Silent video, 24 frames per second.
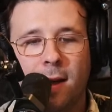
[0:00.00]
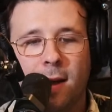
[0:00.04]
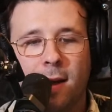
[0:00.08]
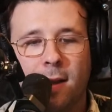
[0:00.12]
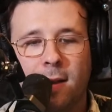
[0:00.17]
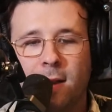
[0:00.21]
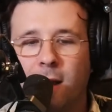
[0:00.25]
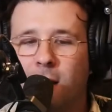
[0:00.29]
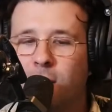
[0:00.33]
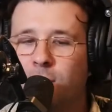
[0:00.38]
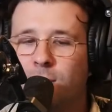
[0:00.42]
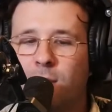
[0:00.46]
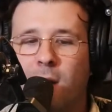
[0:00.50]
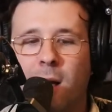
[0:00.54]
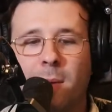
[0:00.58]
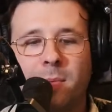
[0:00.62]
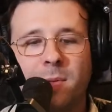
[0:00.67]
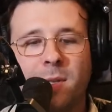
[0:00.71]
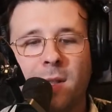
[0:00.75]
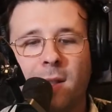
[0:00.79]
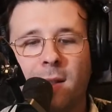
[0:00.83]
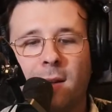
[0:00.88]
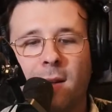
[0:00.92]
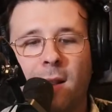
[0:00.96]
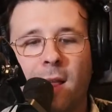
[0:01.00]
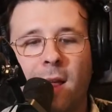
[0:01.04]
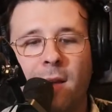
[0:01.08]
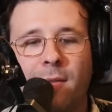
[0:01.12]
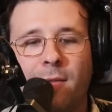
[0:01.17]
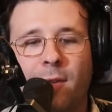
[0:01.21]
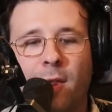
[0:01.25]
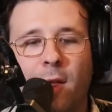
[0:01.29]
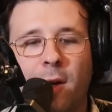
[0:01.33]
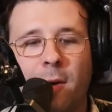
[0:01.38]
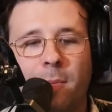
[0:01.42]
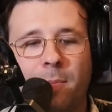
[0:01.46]
then drops a little
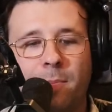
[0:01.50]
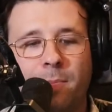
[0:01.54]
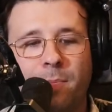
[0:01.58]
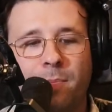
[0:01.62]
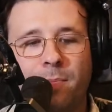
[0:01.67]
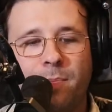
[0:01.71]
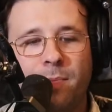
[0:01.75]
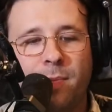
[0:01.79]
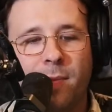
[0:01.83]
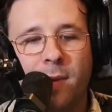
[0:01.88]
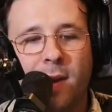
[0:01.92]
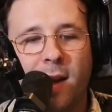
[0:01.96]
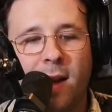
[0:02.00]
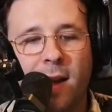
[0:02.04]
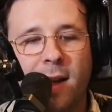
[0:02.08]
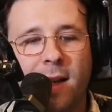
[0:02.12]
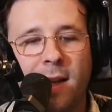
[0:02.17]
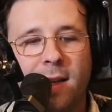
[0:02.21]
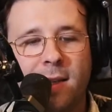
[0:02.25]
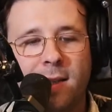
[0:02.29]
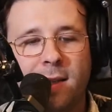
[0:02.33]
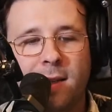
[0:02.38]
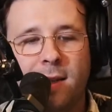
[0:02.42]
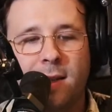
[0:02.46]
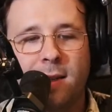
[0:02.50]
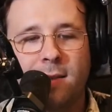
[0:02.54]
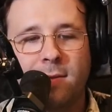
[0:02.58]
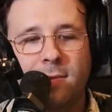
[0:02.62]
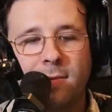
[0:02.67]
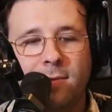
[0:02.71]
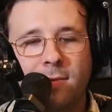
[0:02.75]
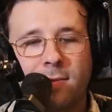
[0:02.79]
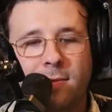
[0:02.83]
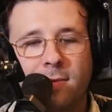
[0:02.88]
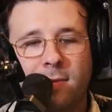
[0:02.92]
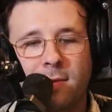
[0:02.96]
envelope, and
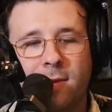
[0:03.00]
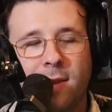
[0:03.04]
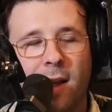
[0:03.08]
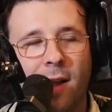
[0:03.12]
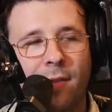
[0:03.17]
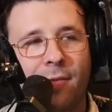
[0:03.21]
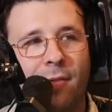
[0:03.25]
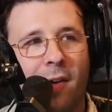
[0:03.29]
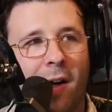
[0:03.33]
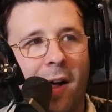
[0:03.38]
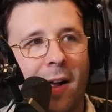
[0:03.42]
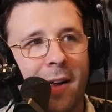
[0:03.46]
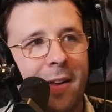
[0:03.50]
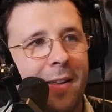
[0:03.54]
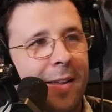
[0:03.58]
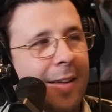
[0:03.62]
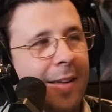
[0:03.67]
they fuck.